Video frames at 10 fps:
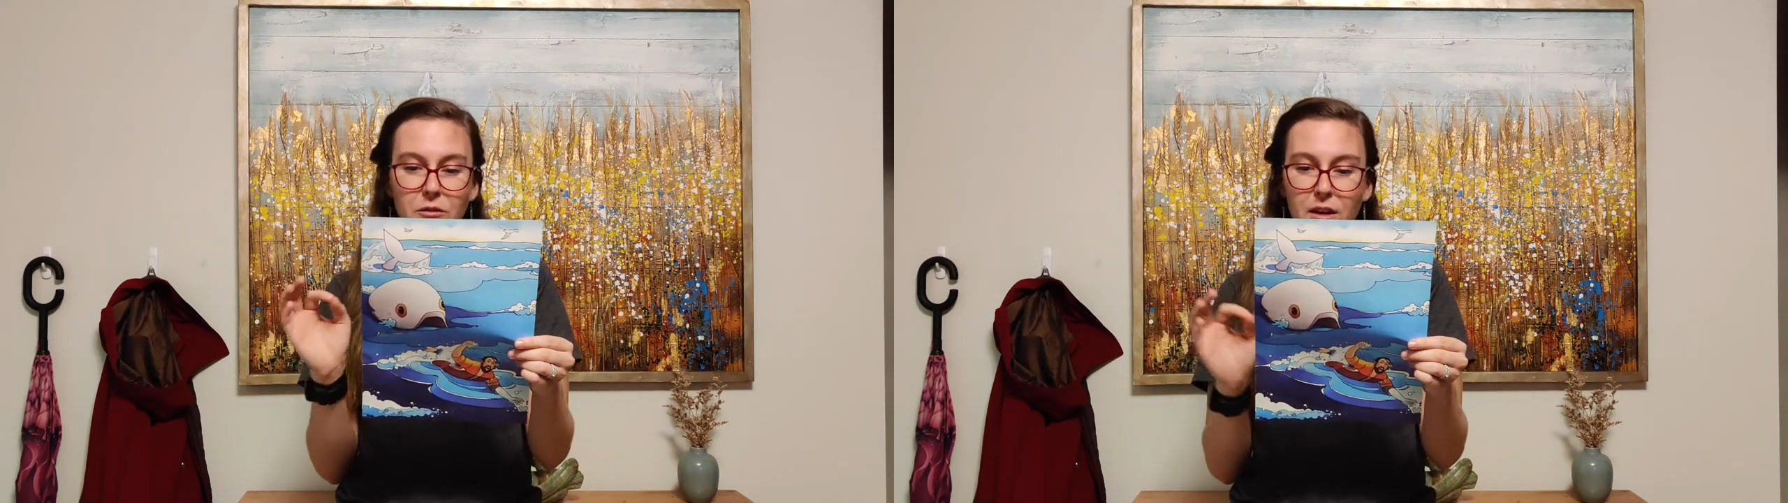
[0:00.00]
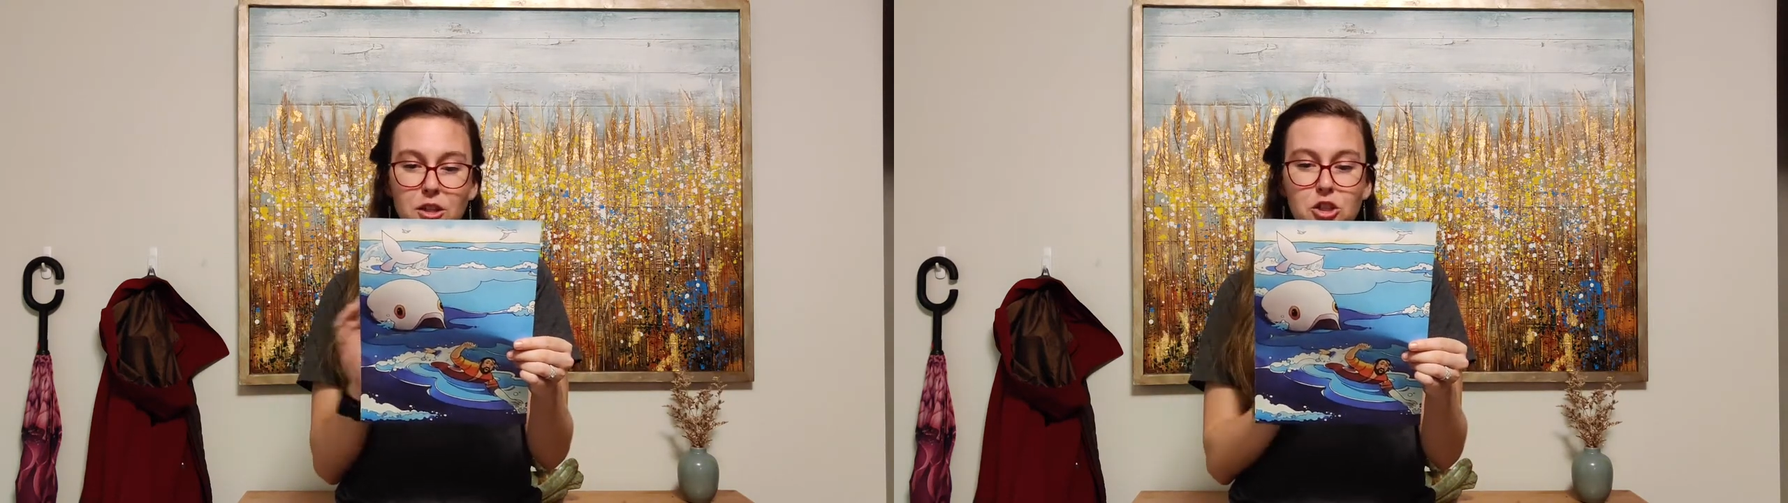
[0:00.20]

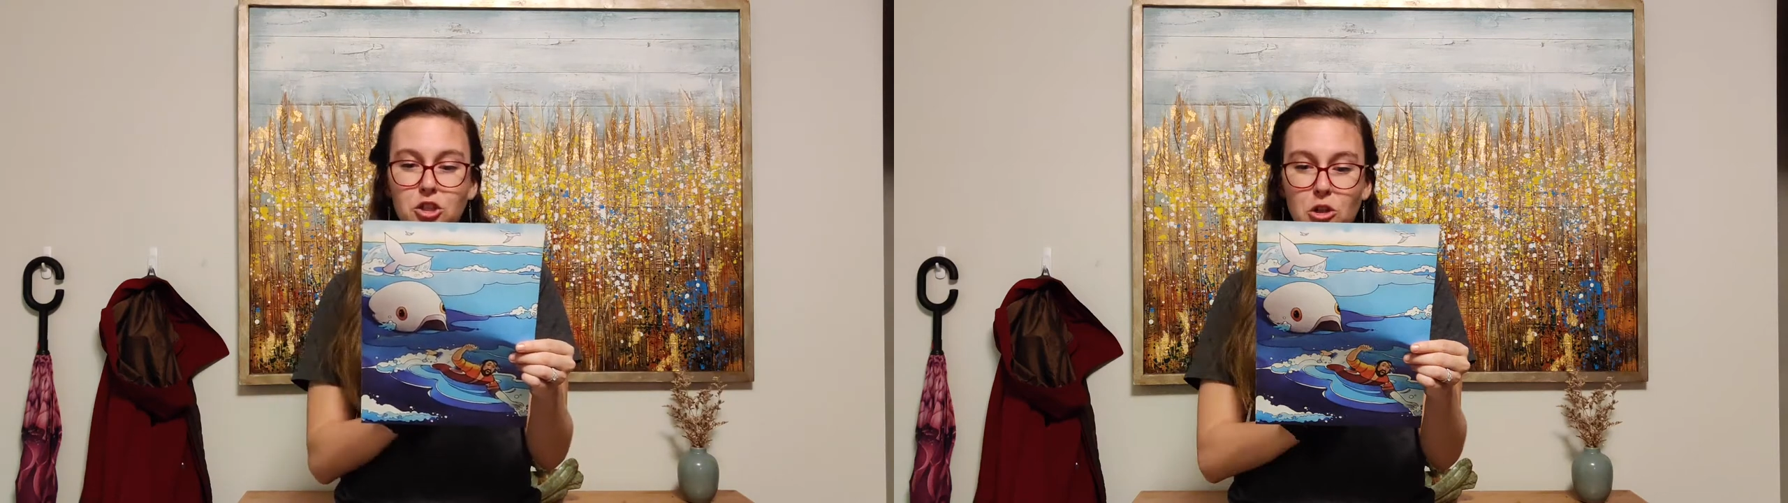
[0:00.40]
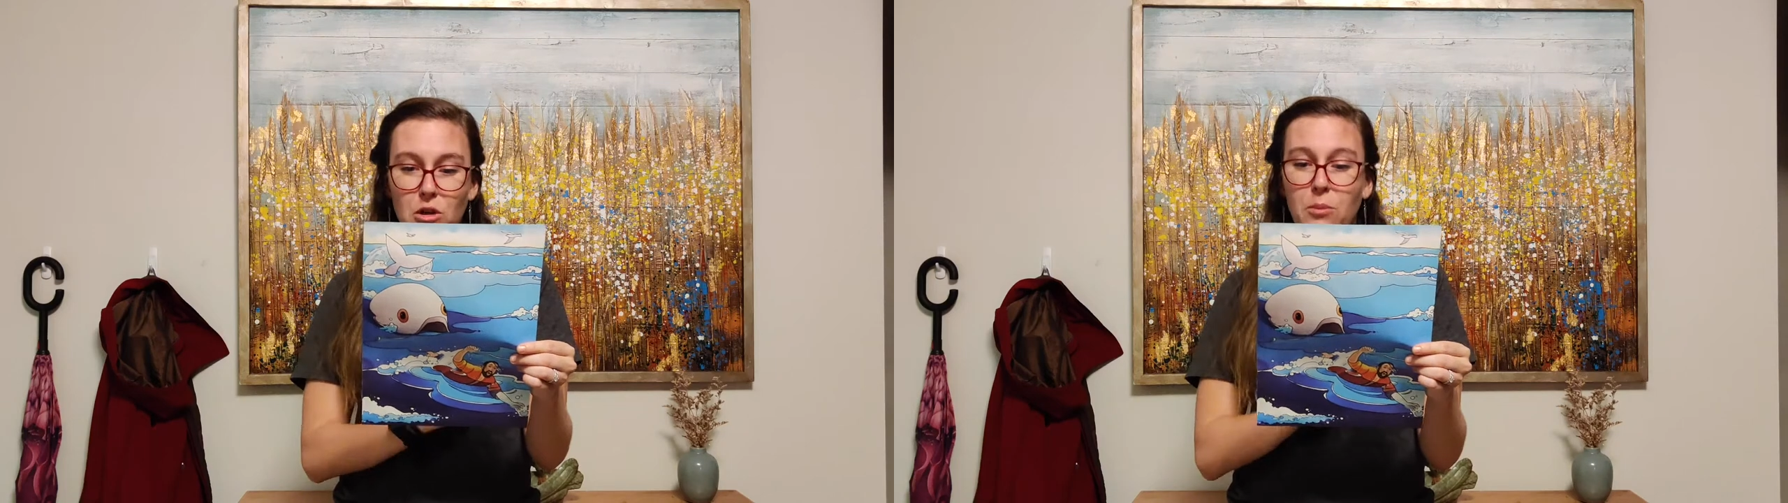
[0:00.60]
fish,
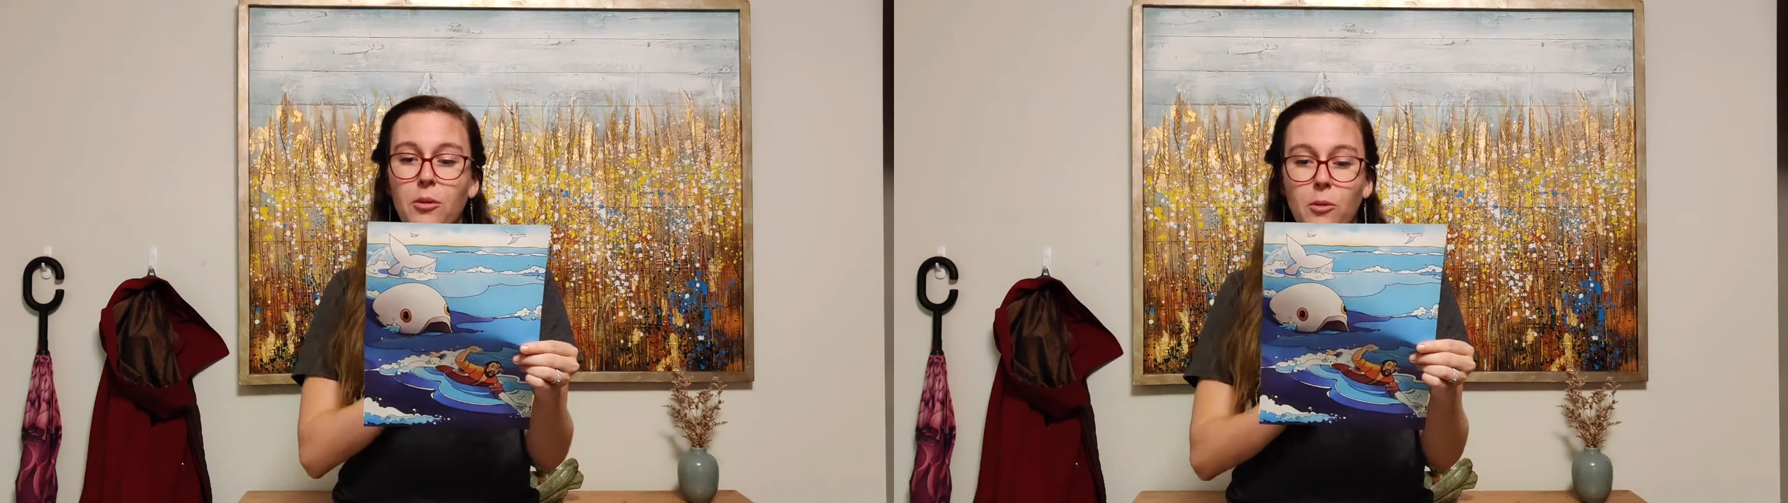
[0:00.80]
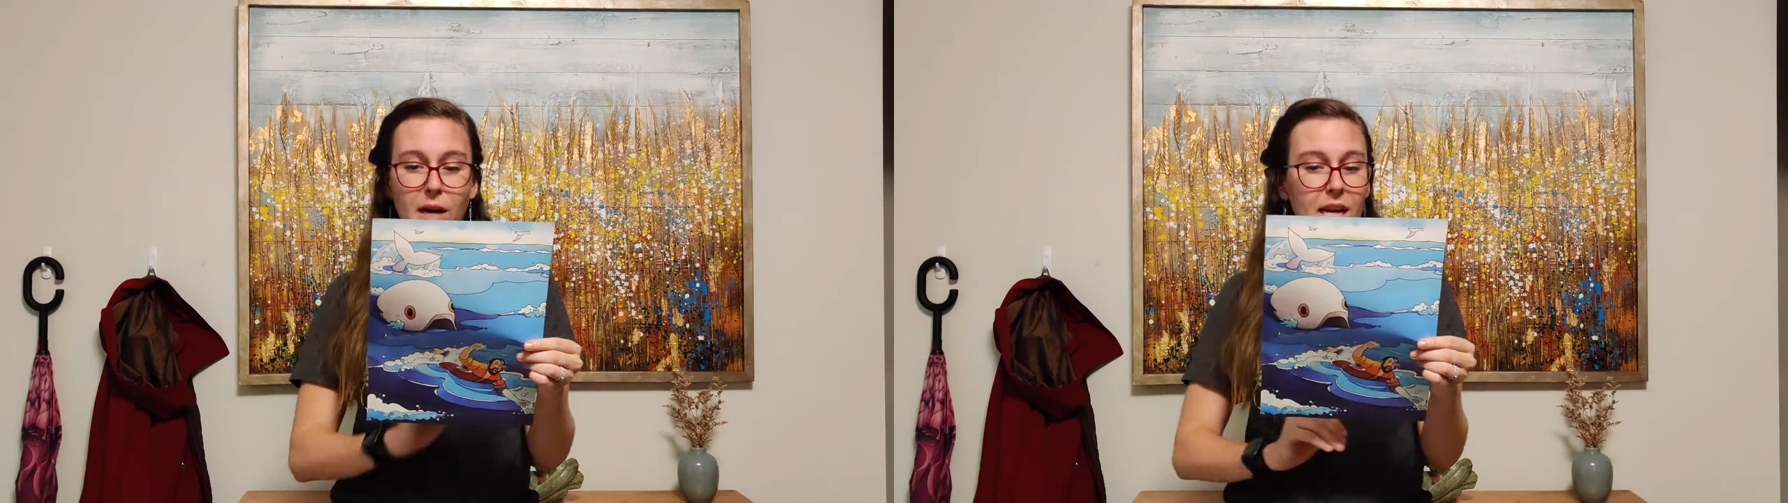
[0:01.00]
Jonah
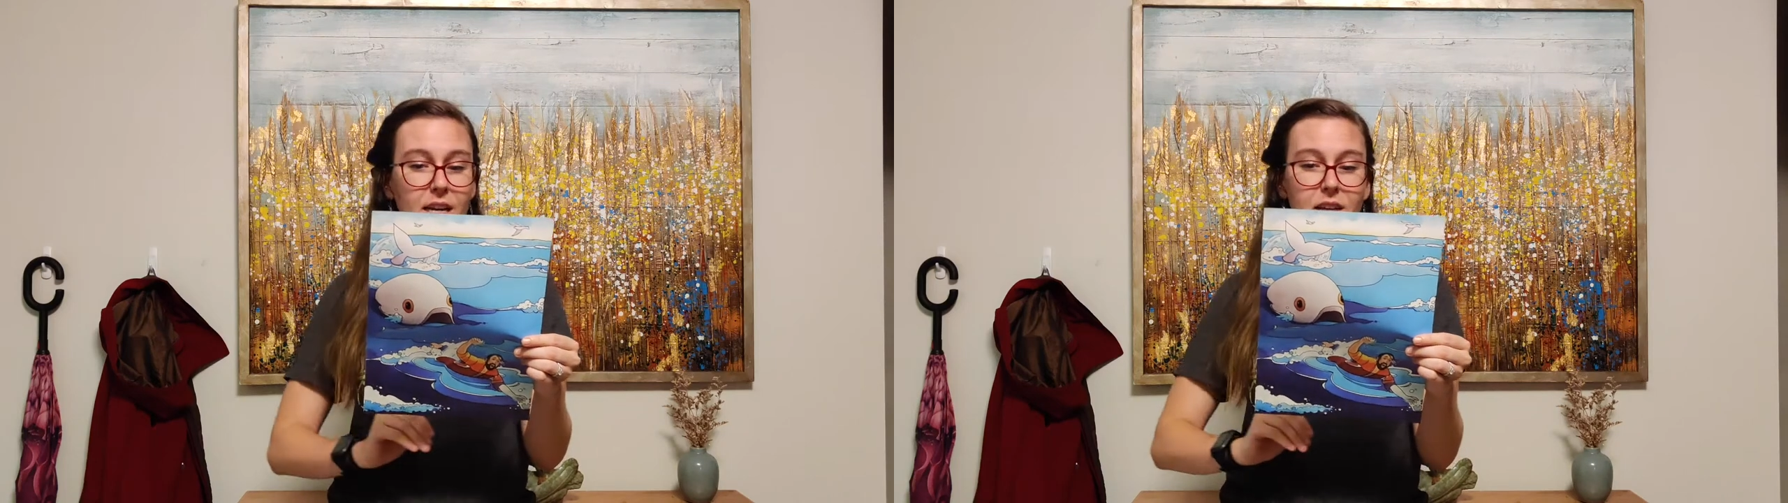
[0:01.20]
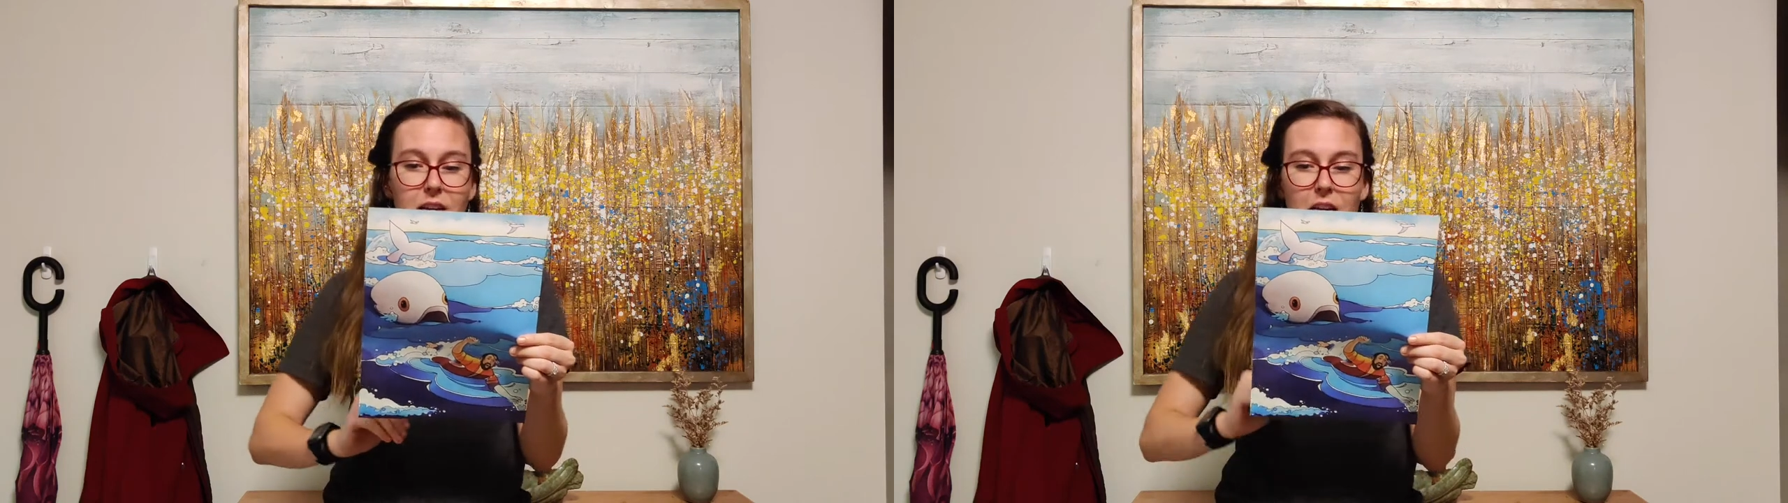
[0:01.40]
prayed,